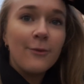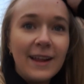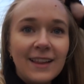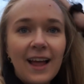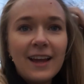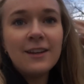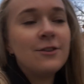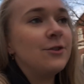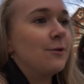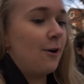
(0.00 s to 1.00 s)
red line
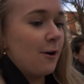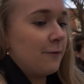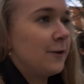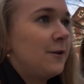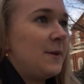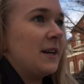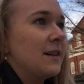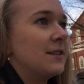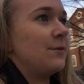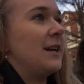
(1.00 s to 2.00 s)
to Harvard
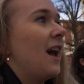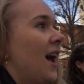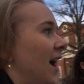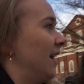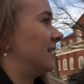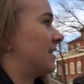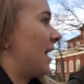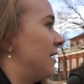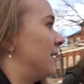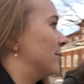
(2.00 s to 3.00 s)
because we
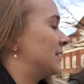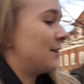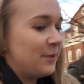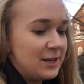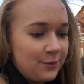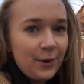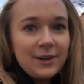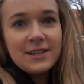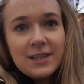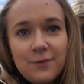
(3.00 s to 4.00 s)
decided it was someplace we
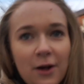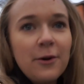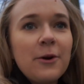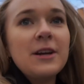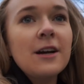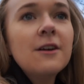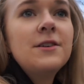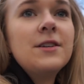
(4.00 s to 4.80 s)
wanted to see while we were here.